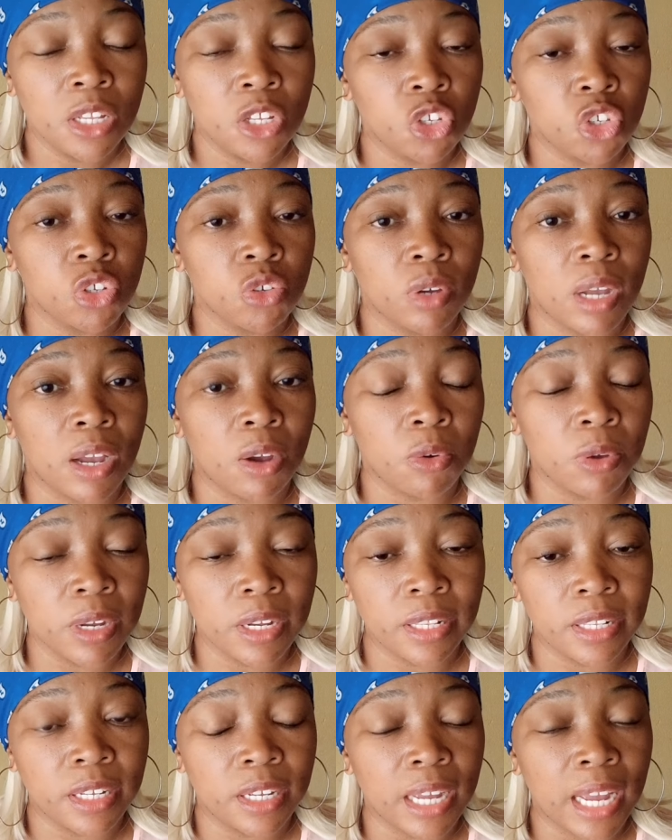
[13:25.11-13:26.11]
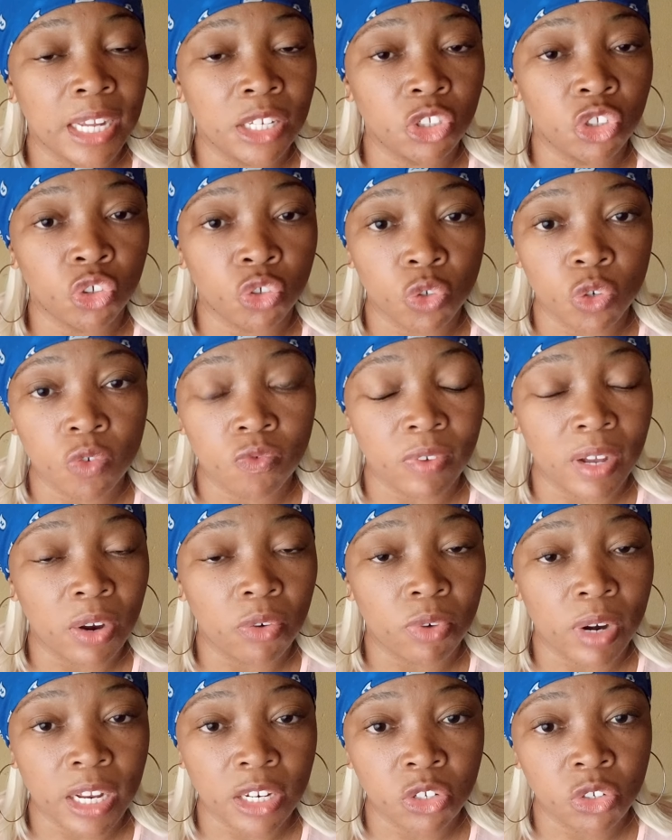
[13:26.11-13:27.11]
So I
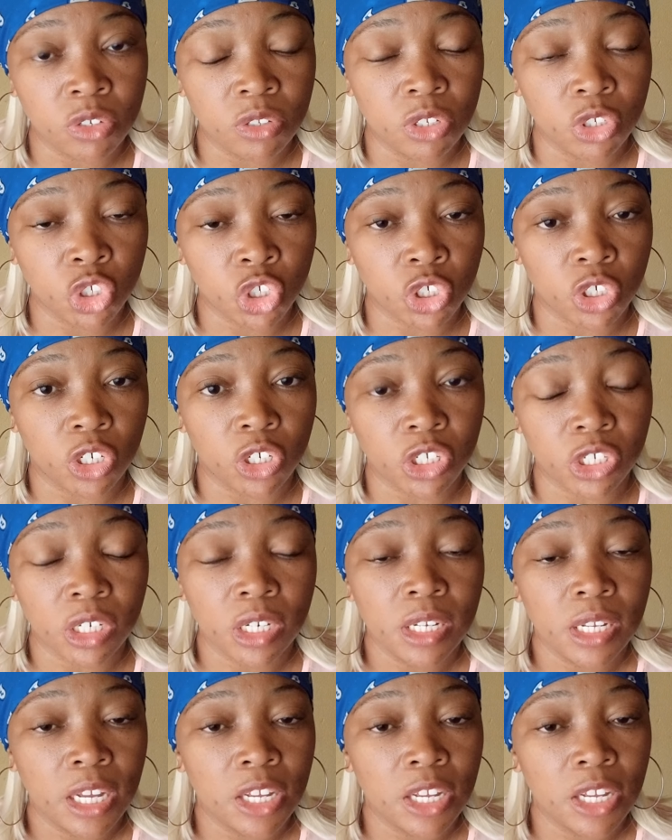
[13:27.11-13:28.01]
rushed to the church.